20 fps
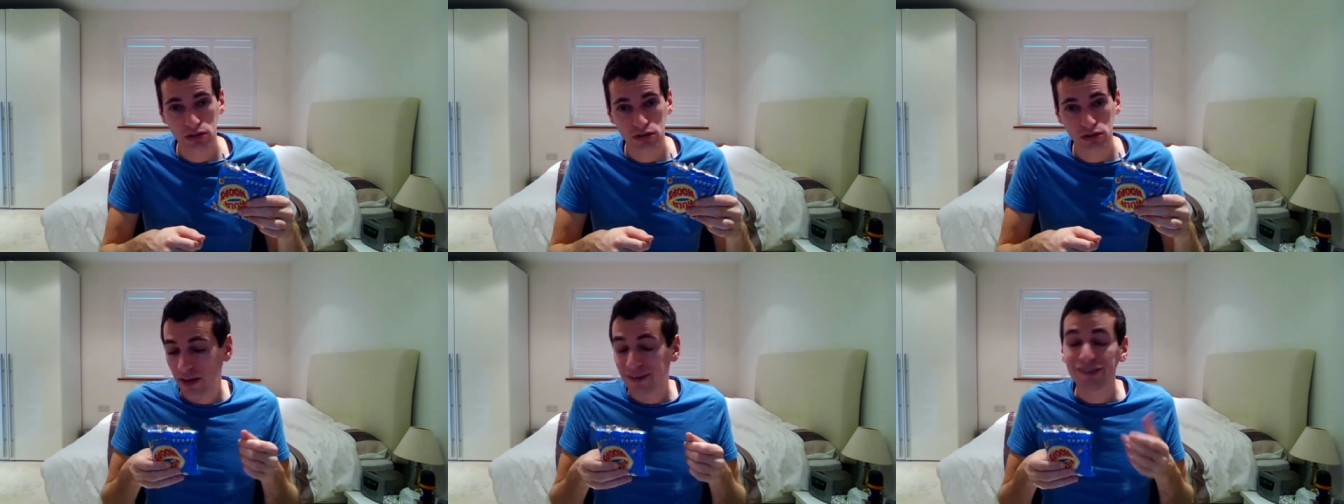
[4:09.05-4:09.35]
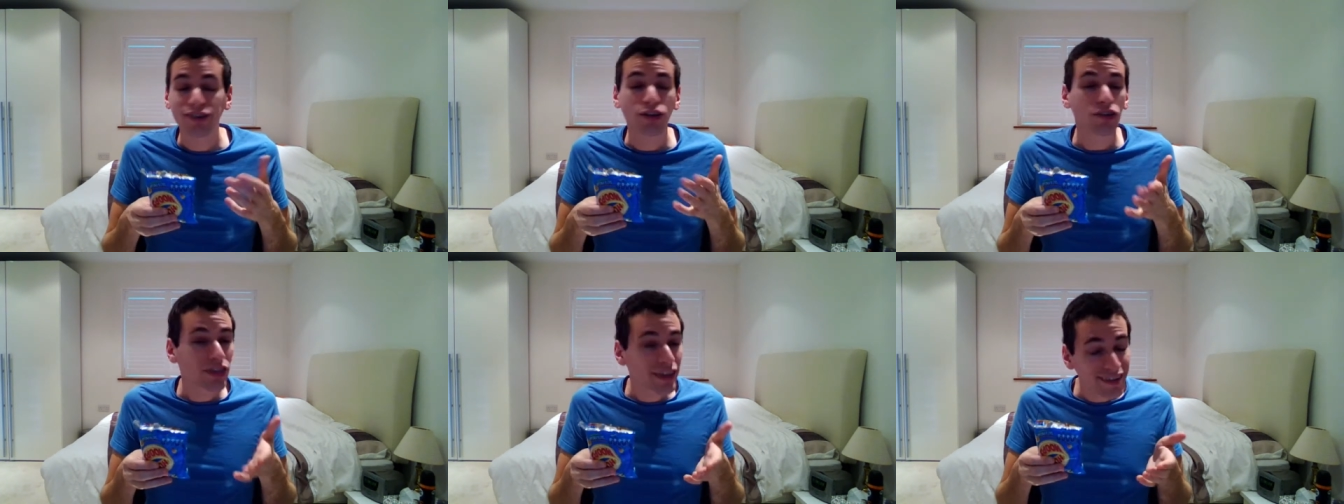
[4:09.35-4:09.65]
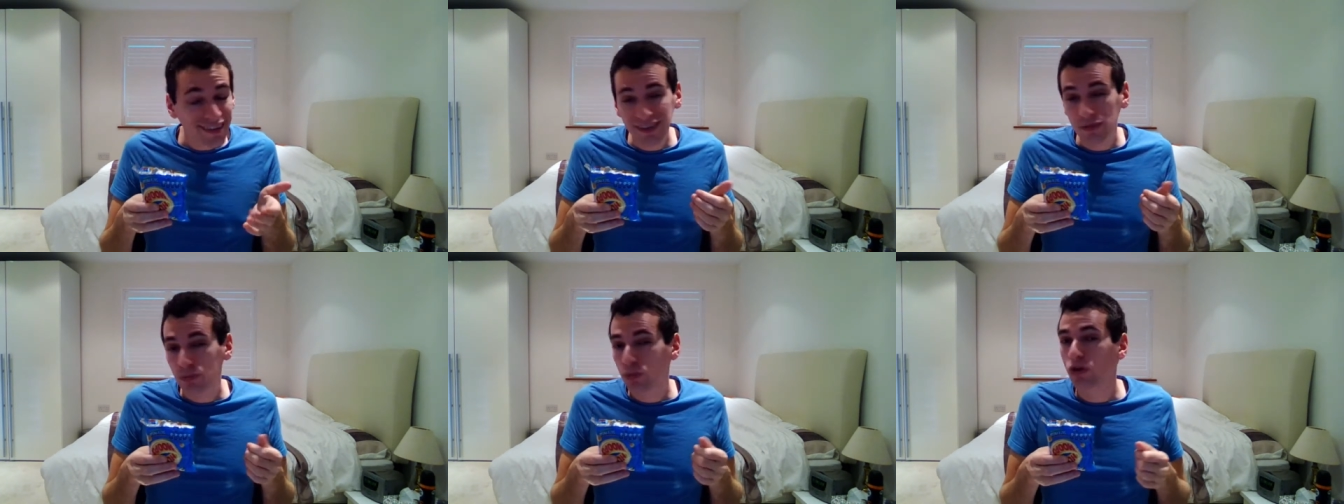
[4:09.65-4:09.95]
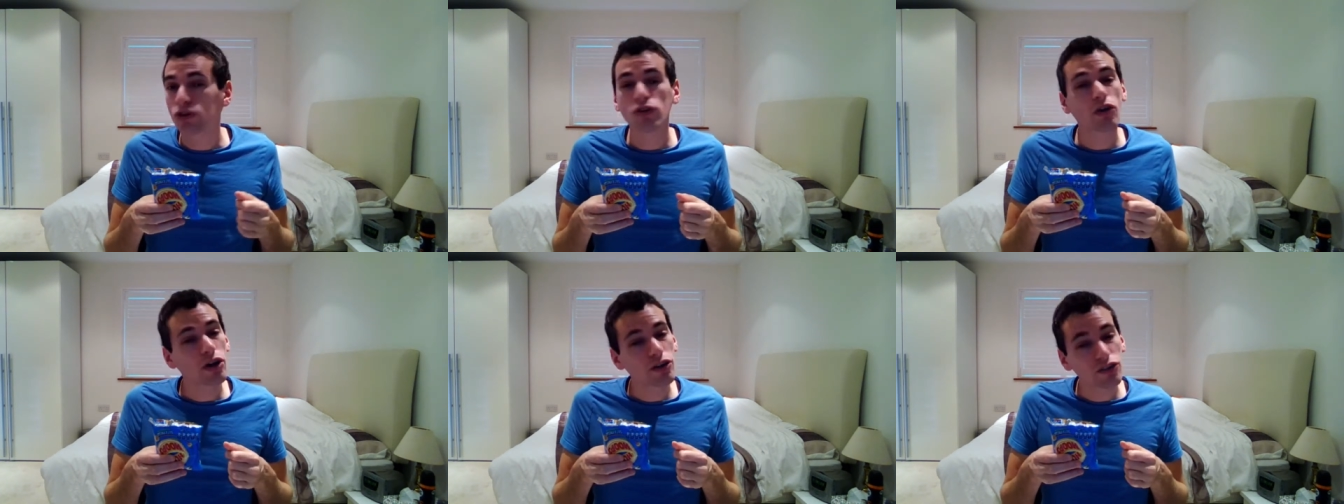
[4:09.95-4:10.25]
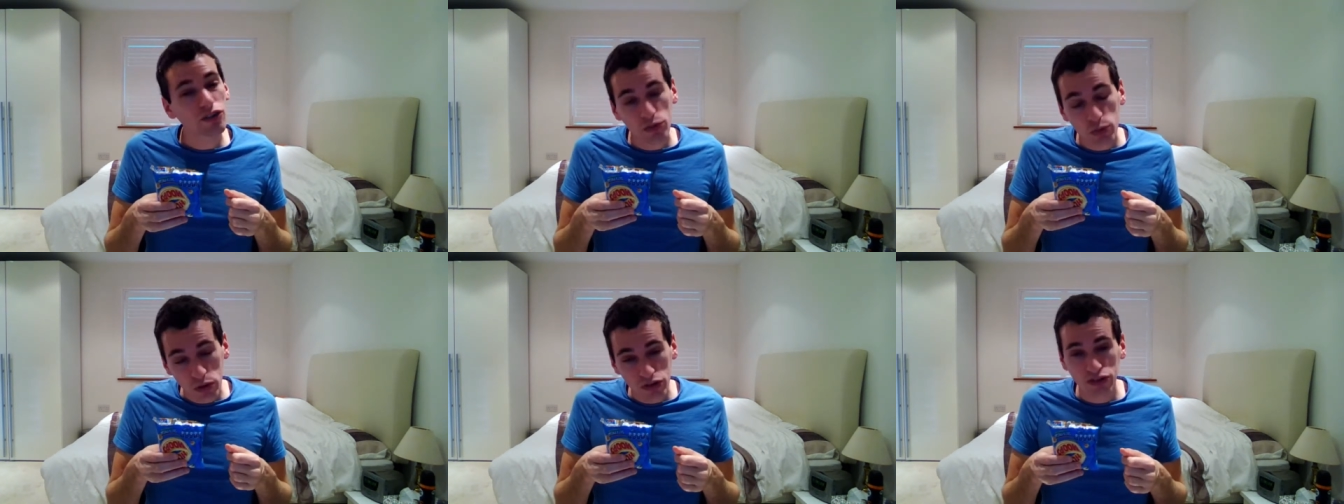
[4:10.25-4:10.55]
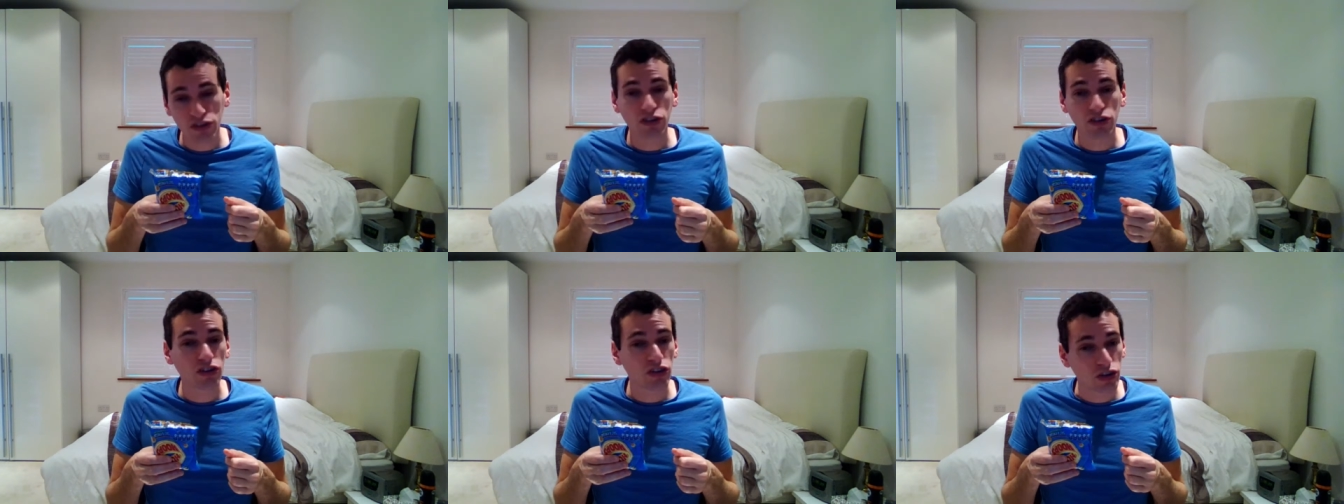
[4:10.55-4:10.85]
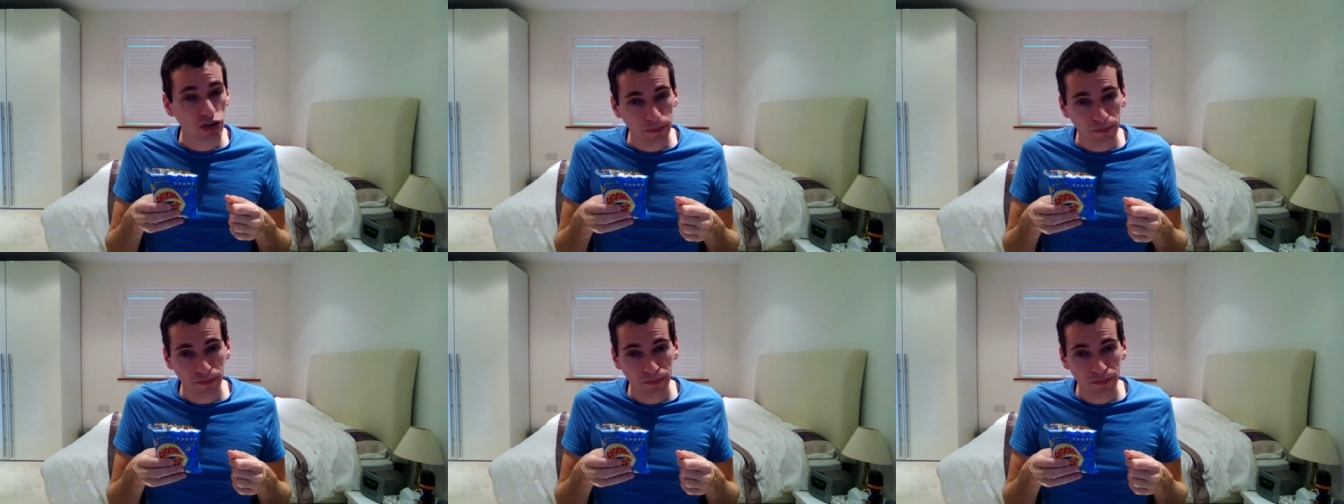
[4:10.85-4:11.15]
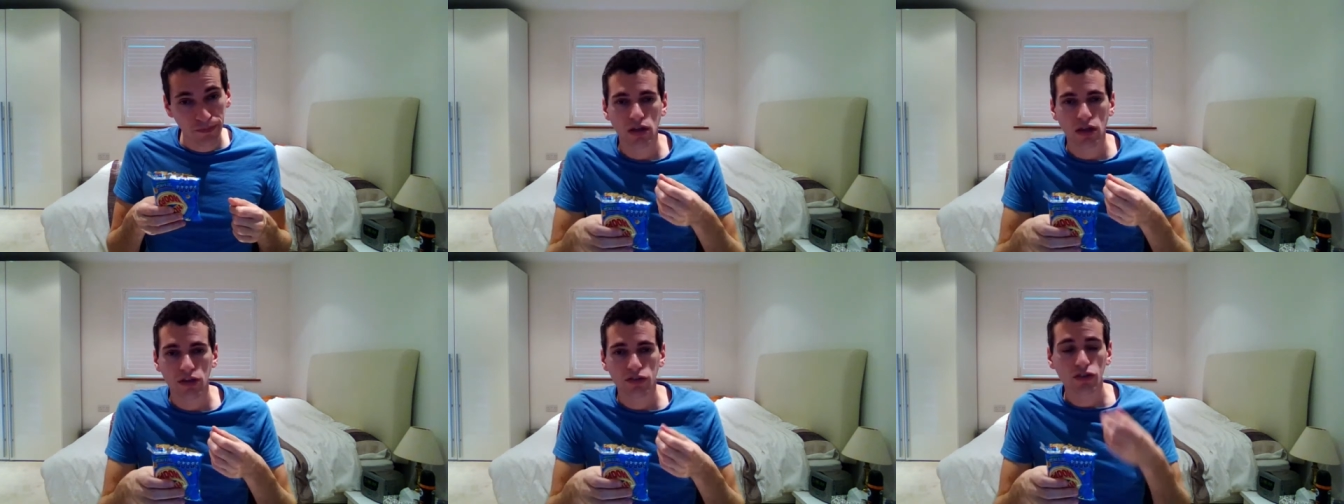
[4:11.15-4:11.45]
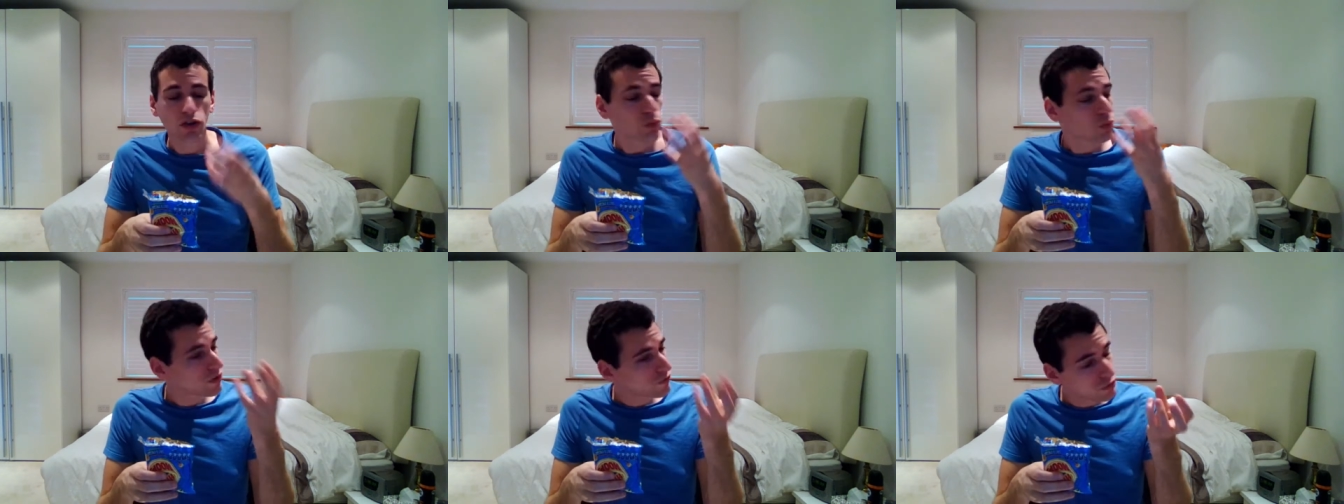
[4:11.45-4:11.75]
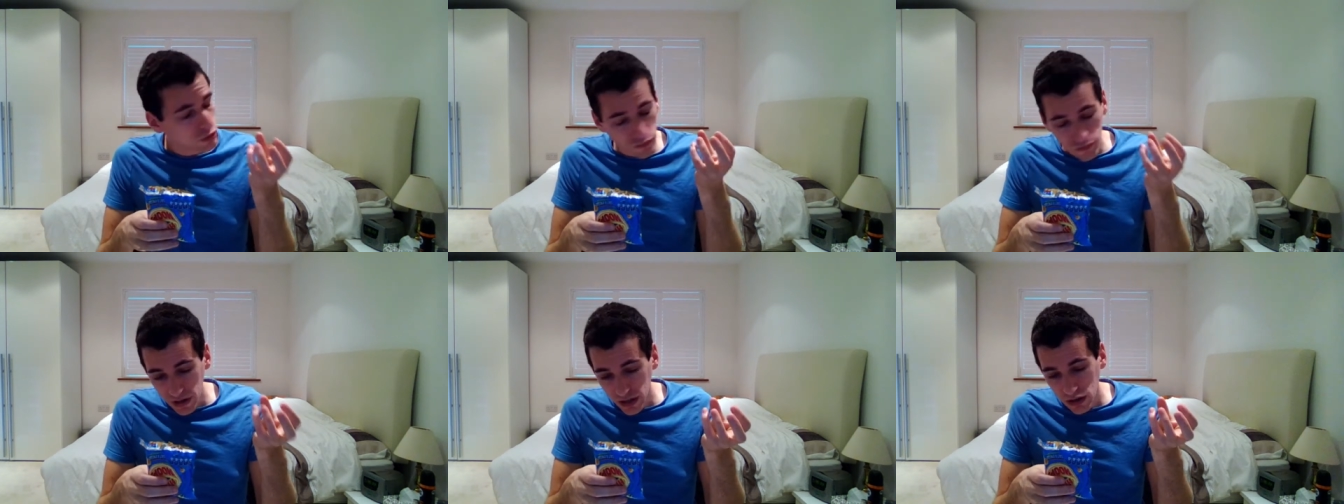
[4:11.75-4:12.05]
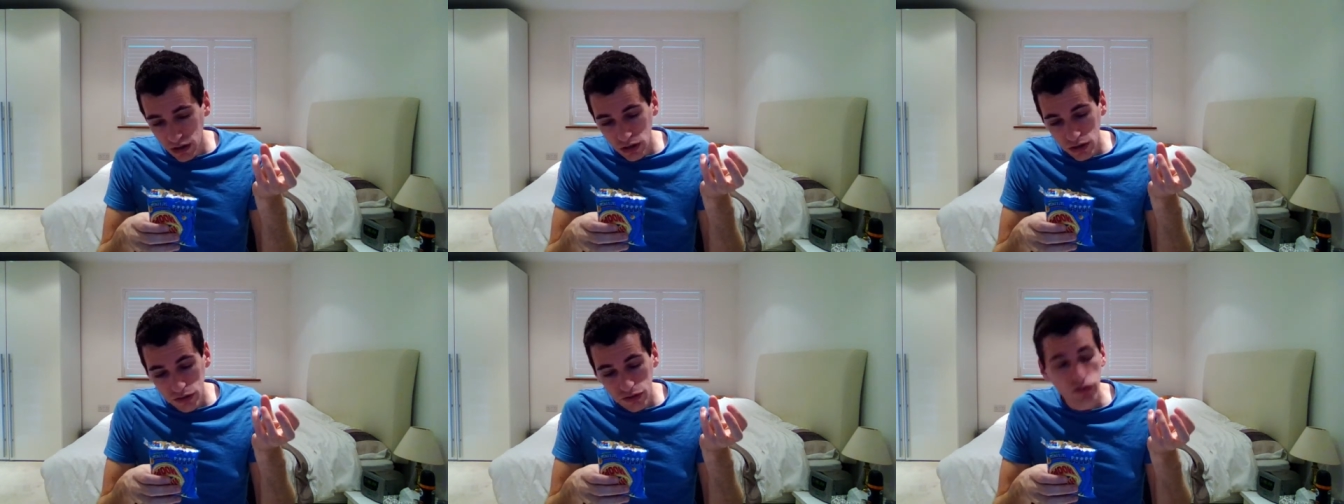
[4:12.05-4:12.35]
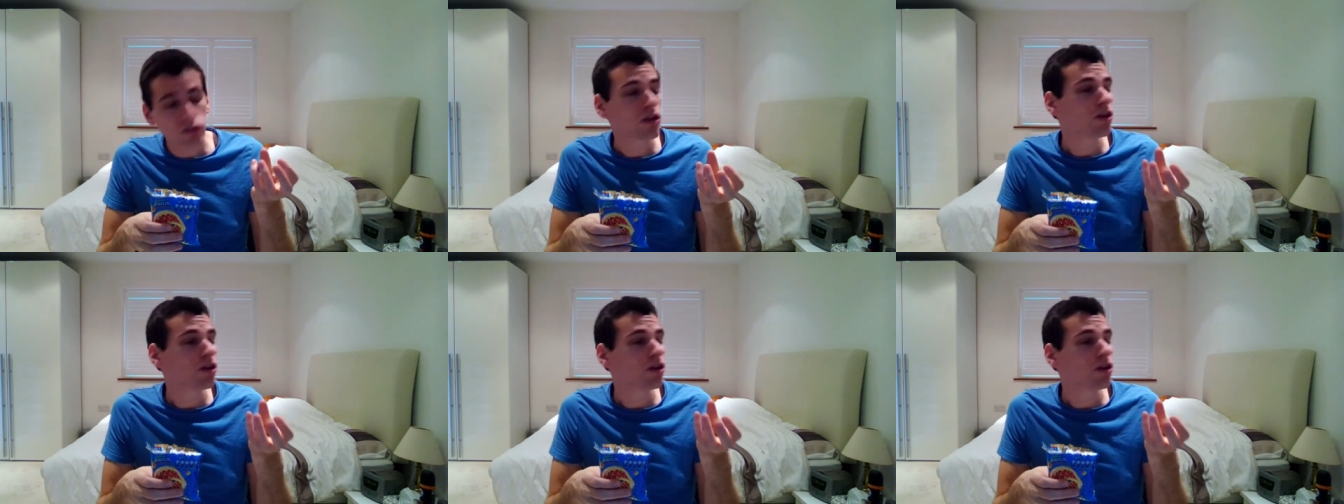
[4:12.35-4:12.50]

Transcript: So this is what you're going to want to do. So with your fingers,